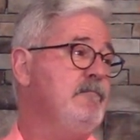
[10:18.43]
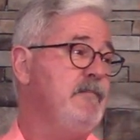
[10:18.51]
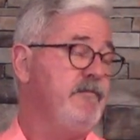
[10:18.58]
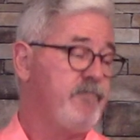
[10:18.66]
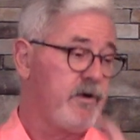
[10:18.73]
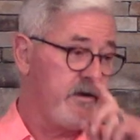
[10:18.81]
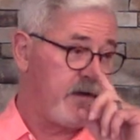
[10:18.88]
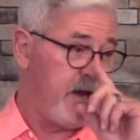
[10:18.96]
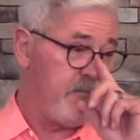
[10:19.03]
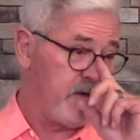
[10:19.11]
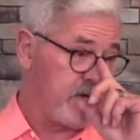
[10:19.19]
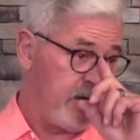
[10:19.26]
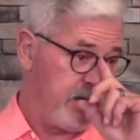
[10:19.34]
Before you
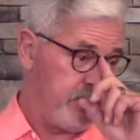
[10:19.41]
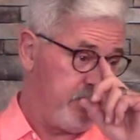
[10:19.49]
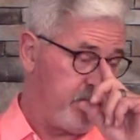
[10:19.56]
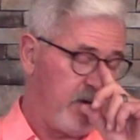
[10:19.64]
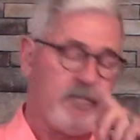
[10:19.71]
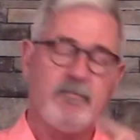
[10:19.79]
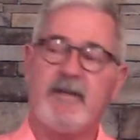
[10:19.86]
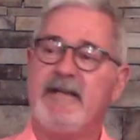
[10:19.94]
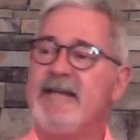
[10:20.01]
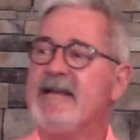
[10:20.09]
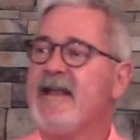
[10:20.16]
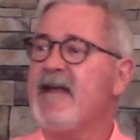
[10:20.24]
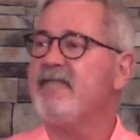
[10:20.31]
came to Christ, you probably
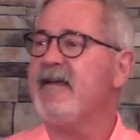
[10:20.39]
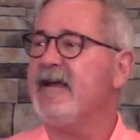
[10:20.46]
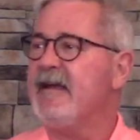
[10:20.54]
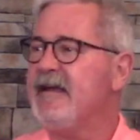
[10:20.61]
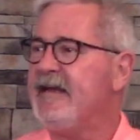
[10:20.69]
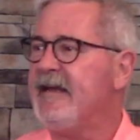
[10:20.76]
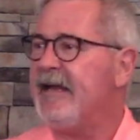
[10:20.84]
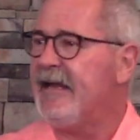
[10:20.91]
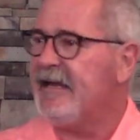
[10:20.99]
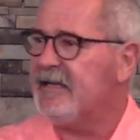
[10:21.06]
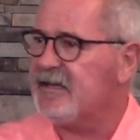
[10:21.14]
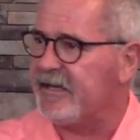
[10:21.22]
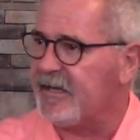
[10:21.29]
didn't have any
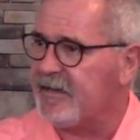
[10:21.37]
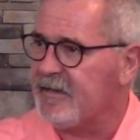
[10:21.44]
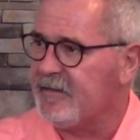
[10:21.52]
inkling